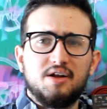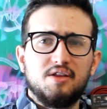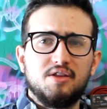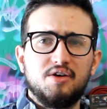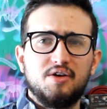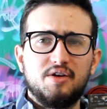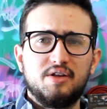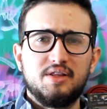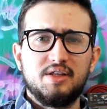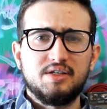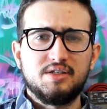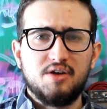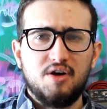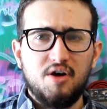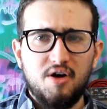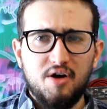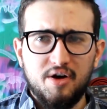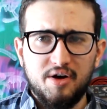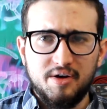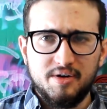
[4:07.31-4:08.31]
on the hood of this
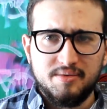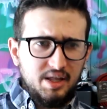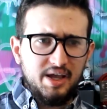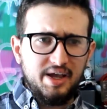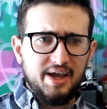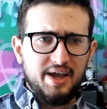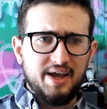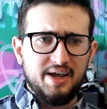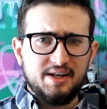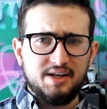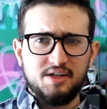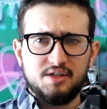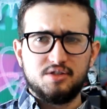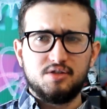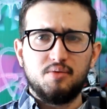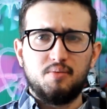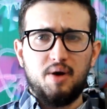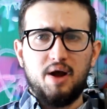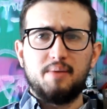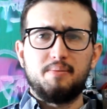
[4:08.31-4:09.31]
car, and it's
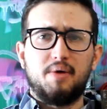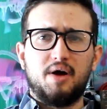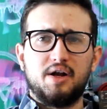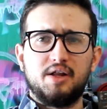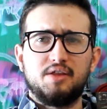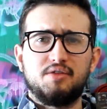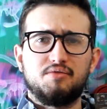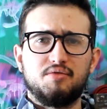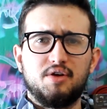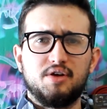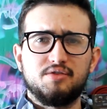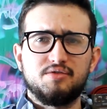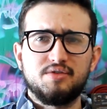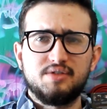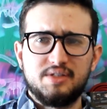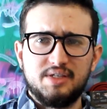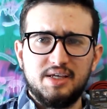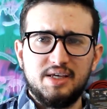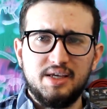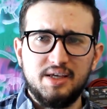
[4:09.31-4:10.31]
the wide body
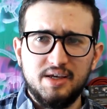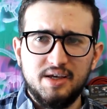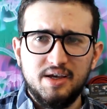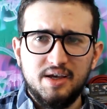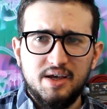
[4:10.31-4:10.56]
300Z.